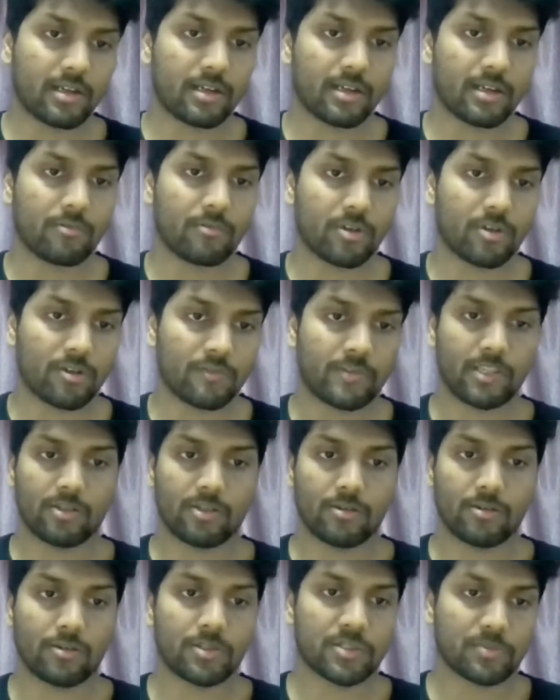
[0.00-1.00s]
one of the
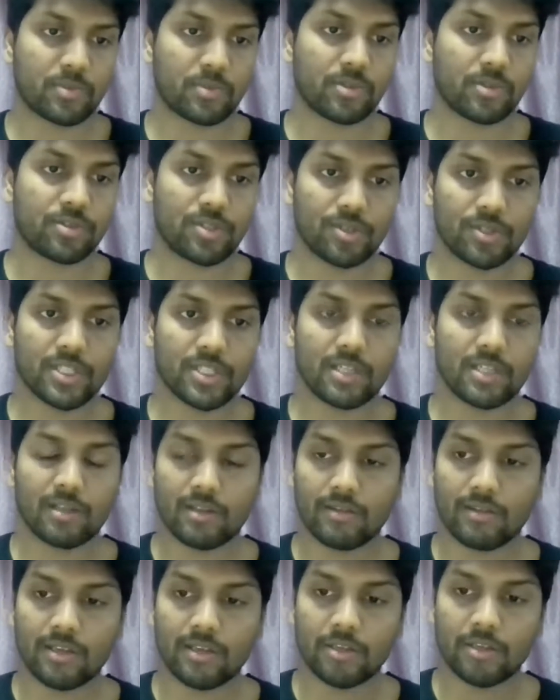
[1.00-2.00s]
nodes producing in
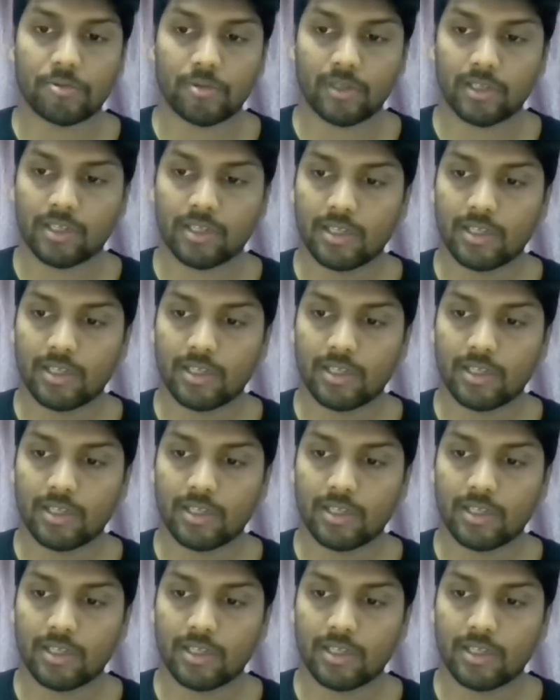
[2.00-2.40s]
the network,